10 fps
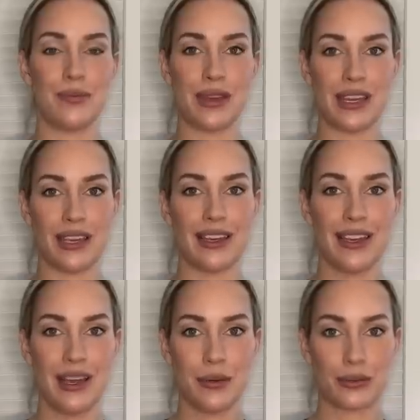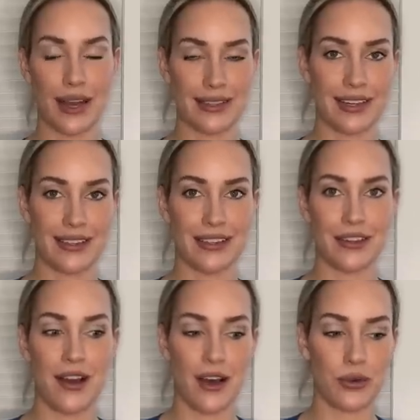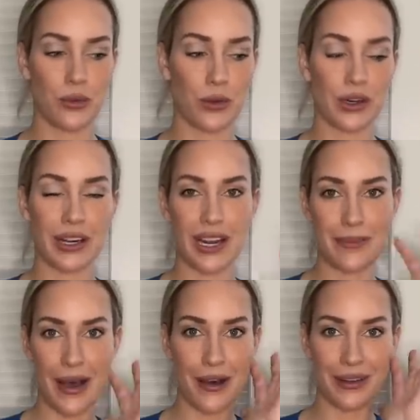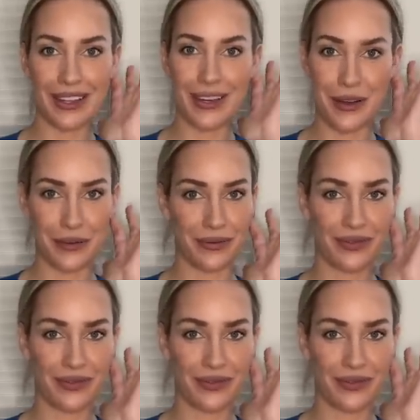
be present and not worry about, you know,